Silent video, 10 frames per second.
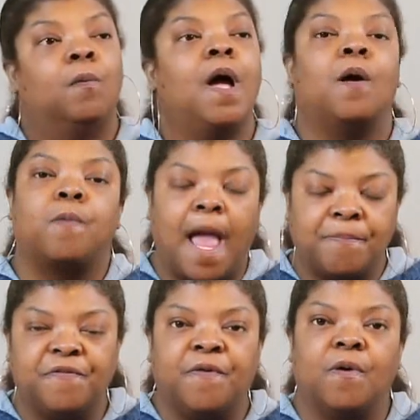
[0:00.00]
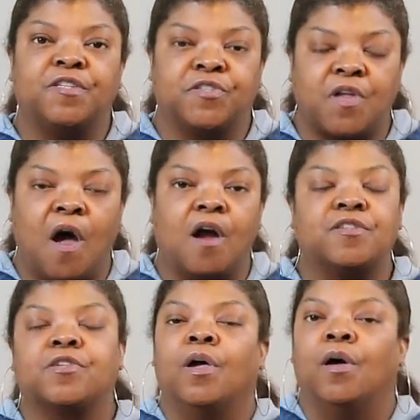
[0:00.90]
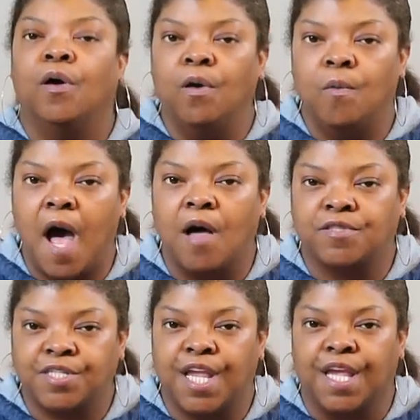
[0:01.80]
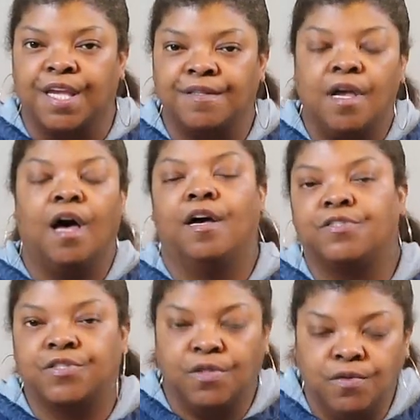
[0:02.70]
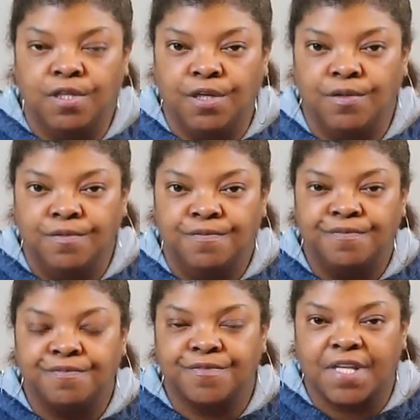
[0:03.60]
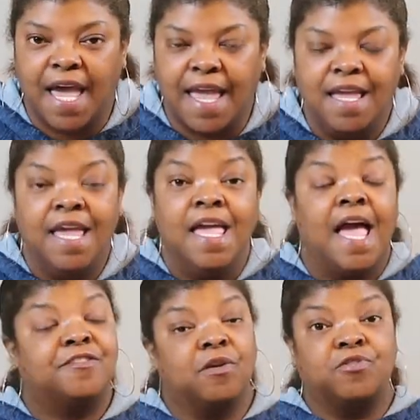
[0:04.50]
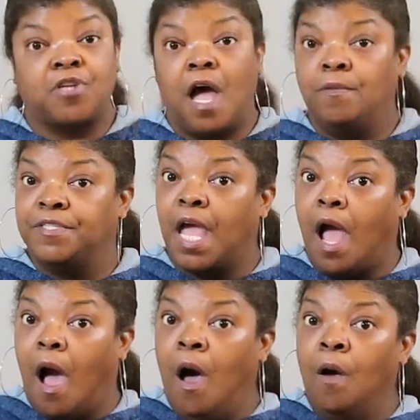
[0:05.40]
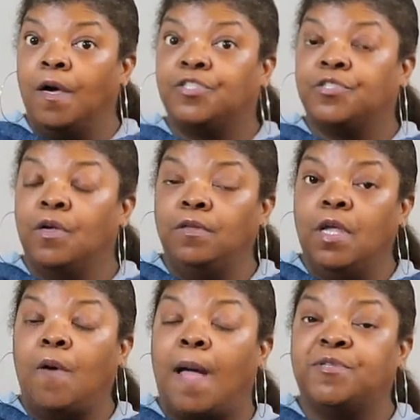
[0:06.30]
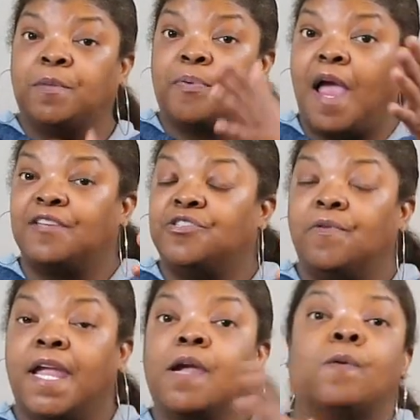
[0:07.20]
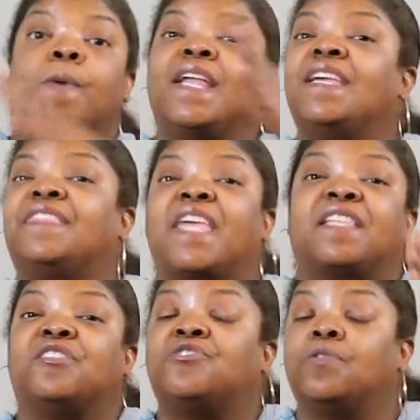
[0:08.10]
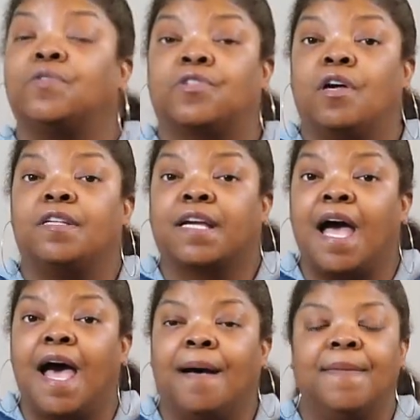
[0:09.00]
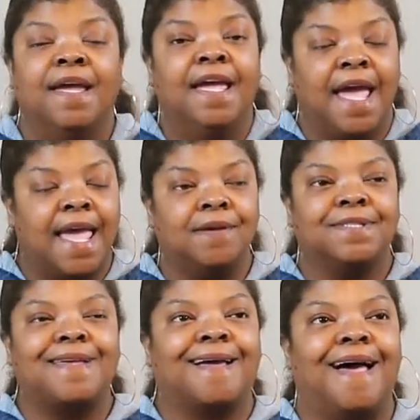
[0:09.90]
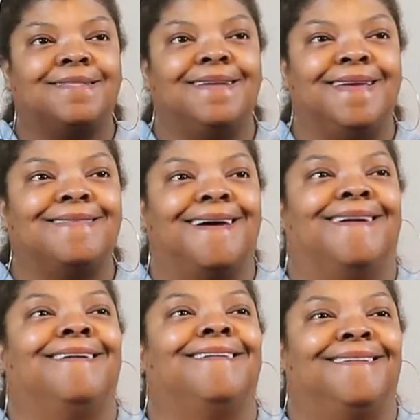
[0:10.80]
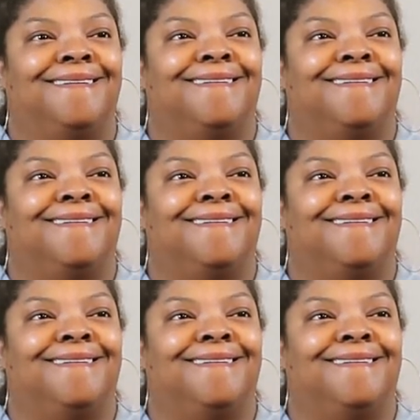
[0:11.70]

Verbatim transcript: Well, right before it starts, who walks in? Asuelu. Okay, and so Shaun was like, oh, Asuelu, I'm surprised you're here. We didn't think that you was going to come. And he was like, I didn't either.